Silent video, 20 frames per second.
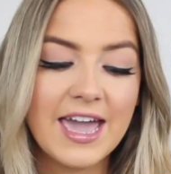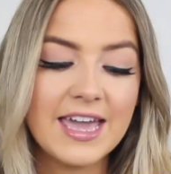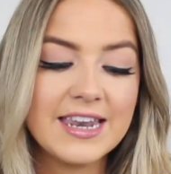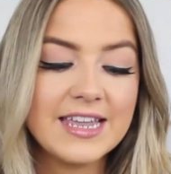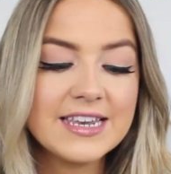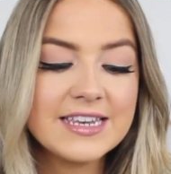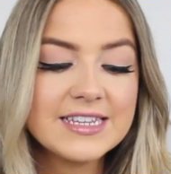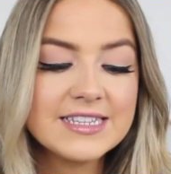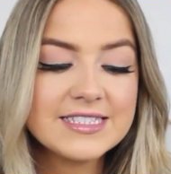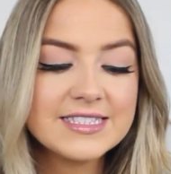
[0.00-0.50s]
And
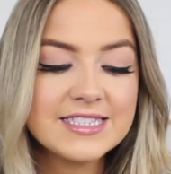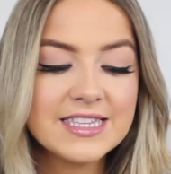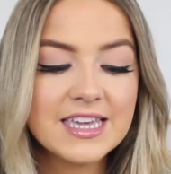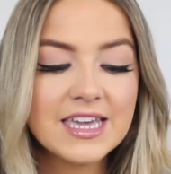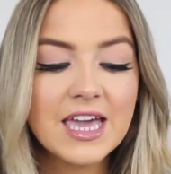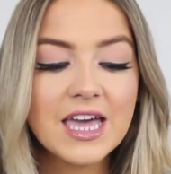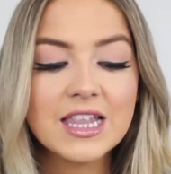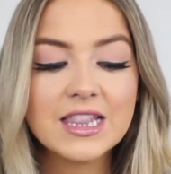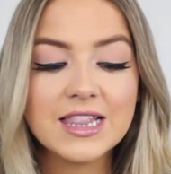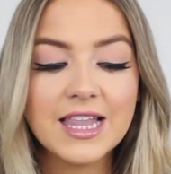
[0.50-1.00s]
it is
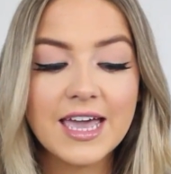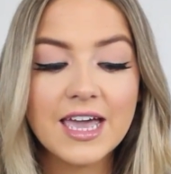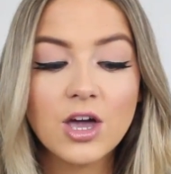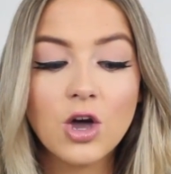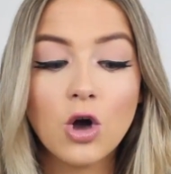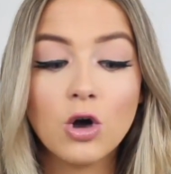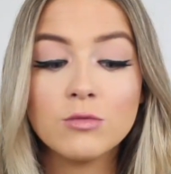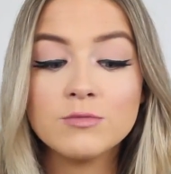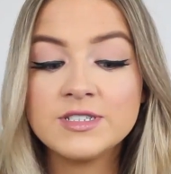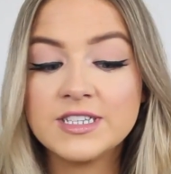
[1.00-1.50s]
the
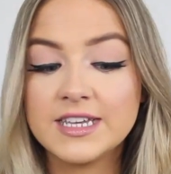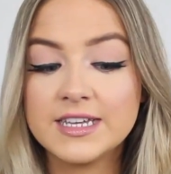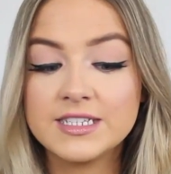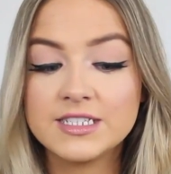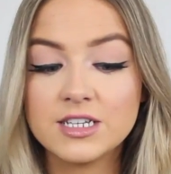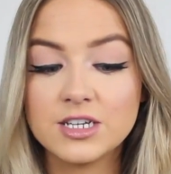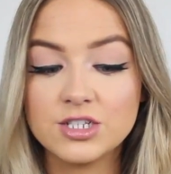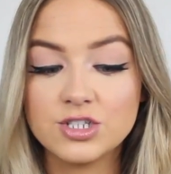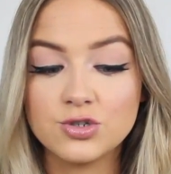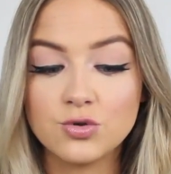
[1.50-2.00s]
Lancome
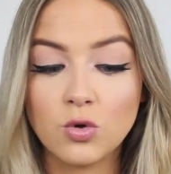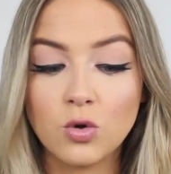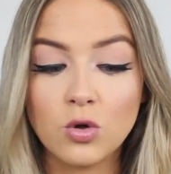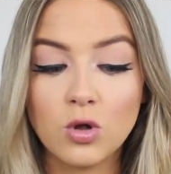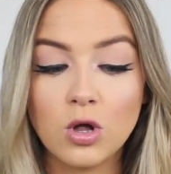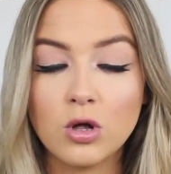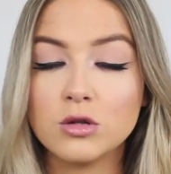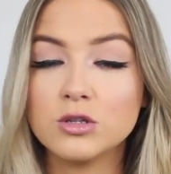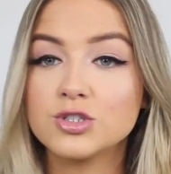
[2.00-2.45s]
Teint Idole